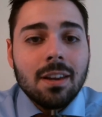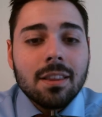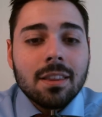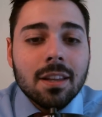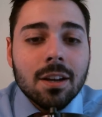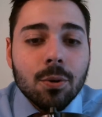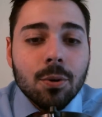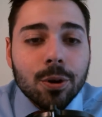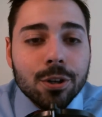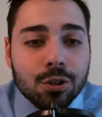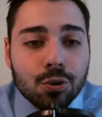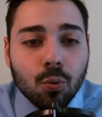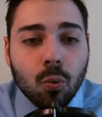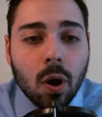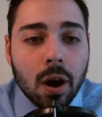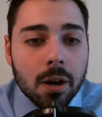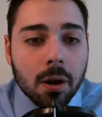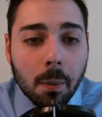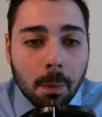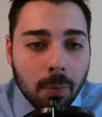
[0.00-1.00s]
There was
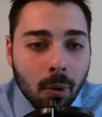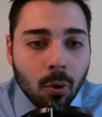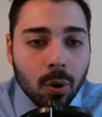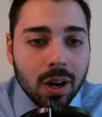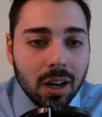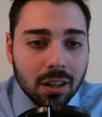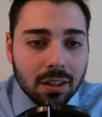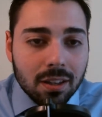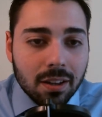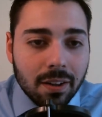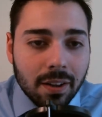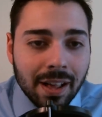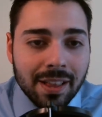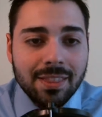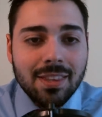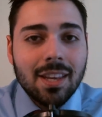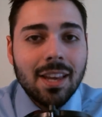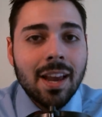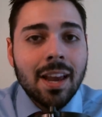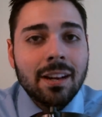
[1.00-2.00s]
one point in
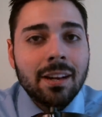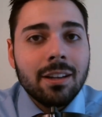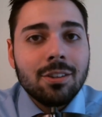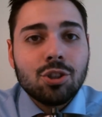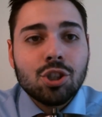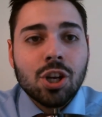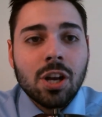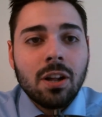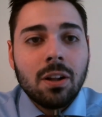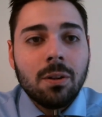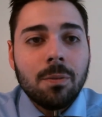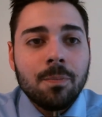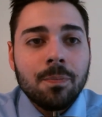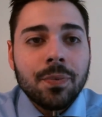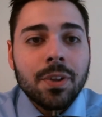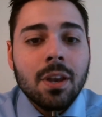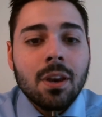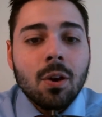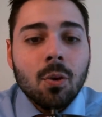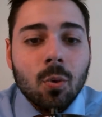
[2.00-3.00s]
the NHL
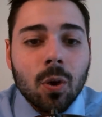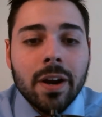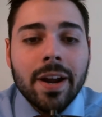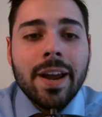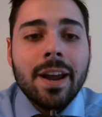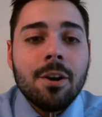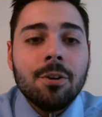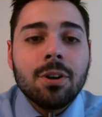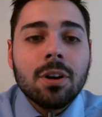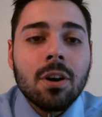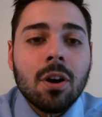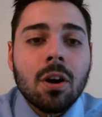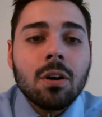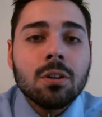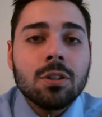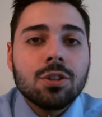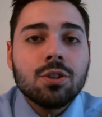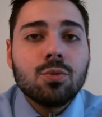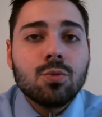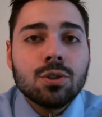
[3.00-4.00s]
where Erik
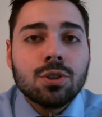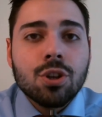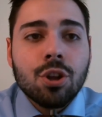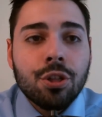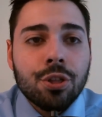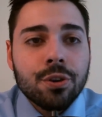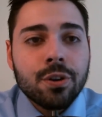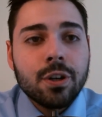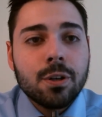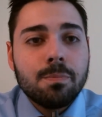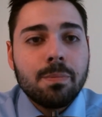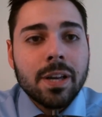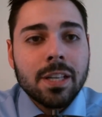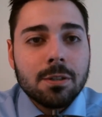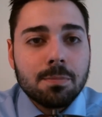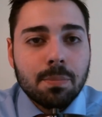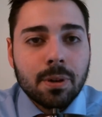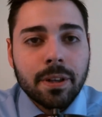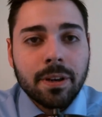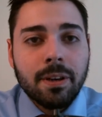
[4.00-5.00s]
Karlsson was the third
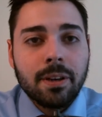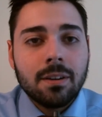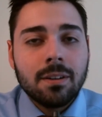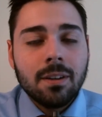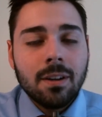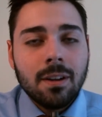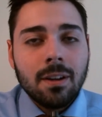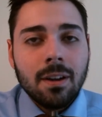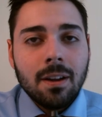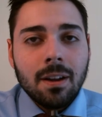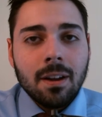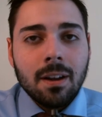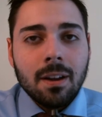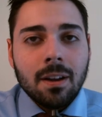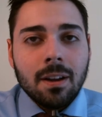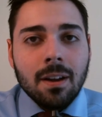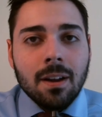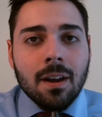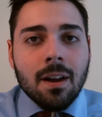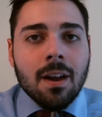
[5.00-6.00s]
best player.
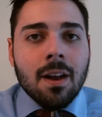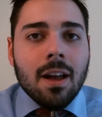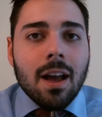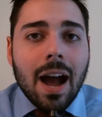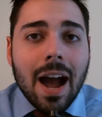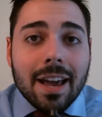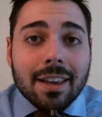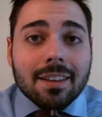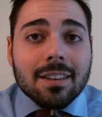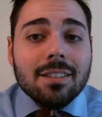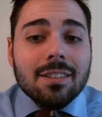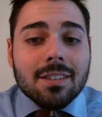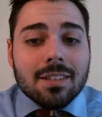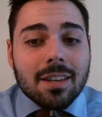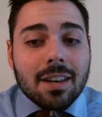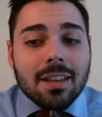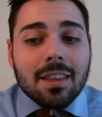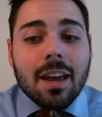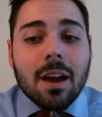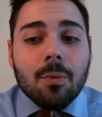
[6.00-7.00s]
I can
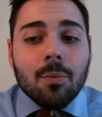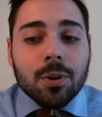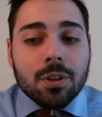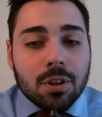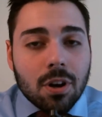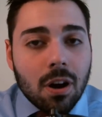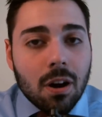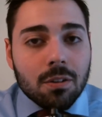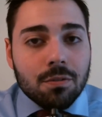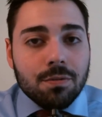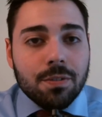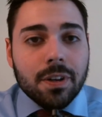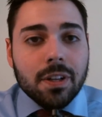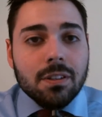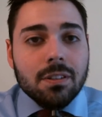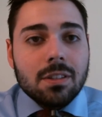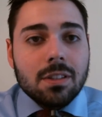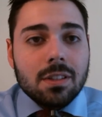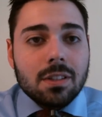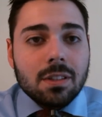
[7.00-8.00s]
say that with
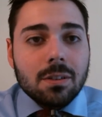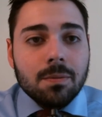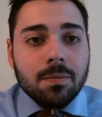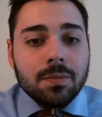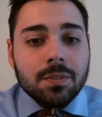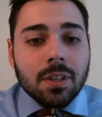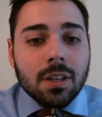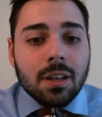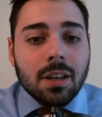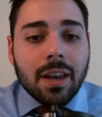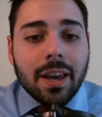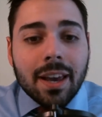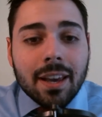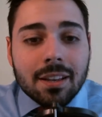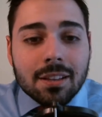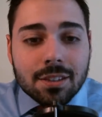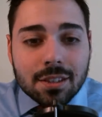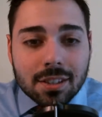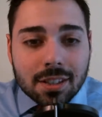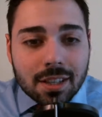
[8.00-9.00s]
confidence.
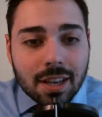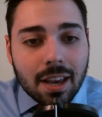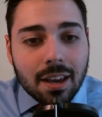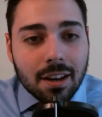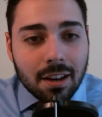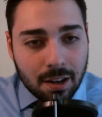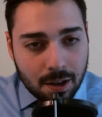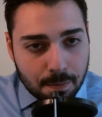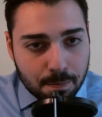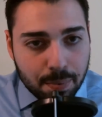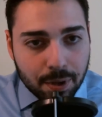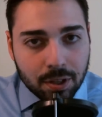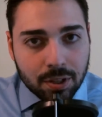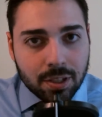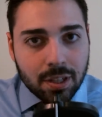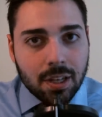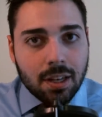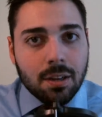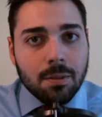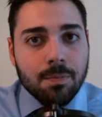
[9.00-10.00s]
His skating
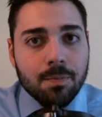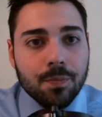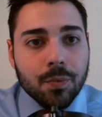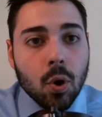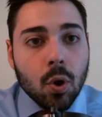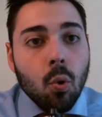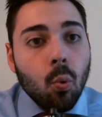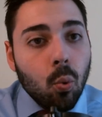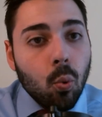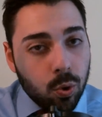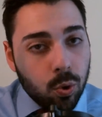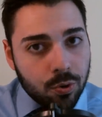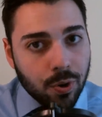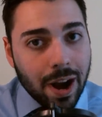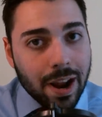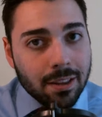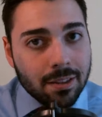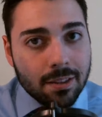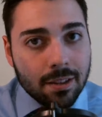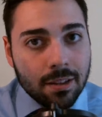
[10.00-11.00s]
ability,
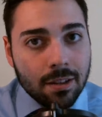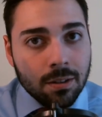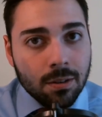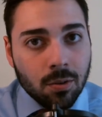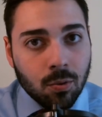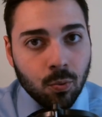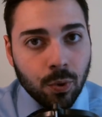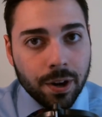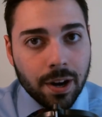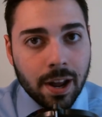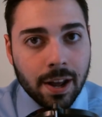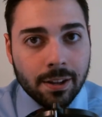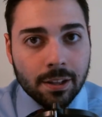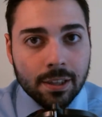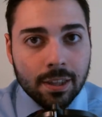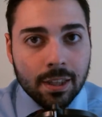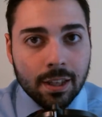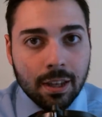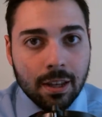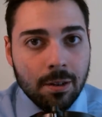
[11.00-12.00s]
granted, when
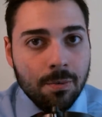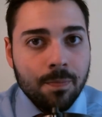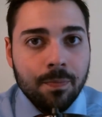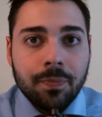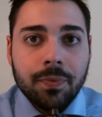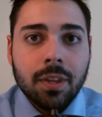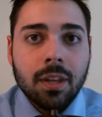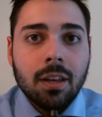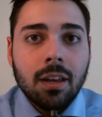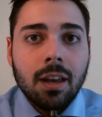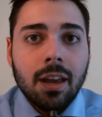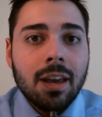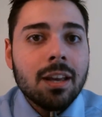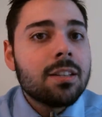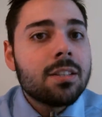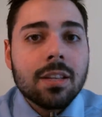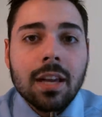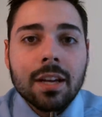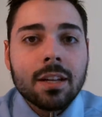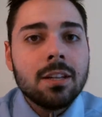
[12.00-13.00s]
healthy,
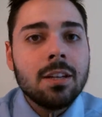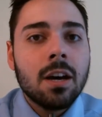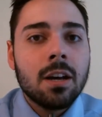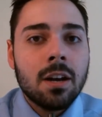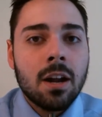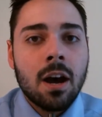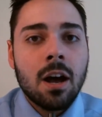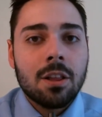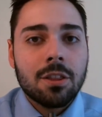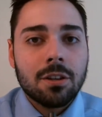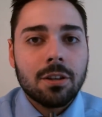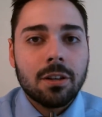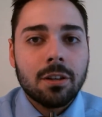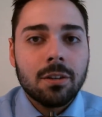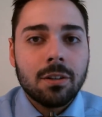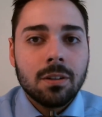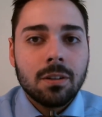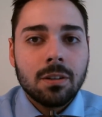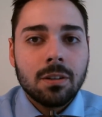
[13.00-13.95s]
is like none other.